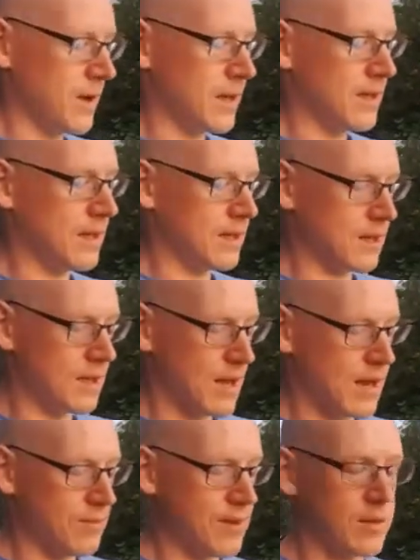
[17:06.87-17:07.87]
then I can
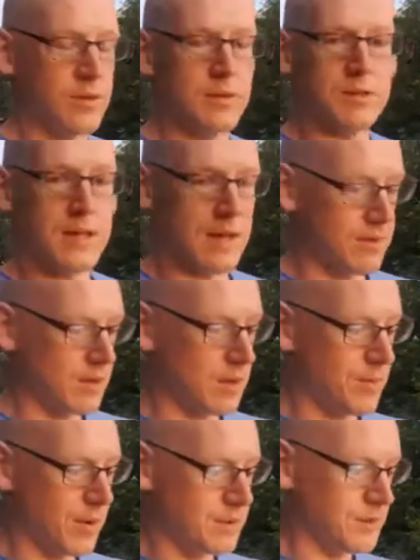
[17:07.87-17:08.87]
add records down at the
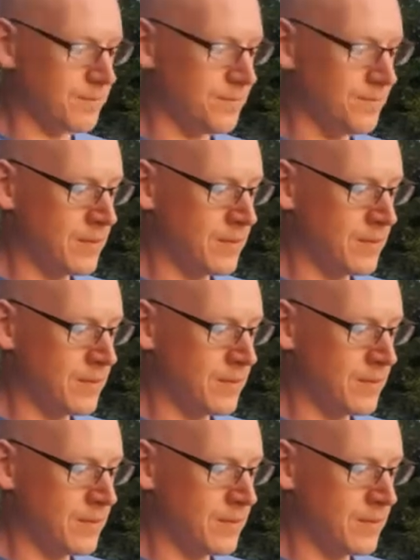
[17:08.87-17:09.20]
bottom.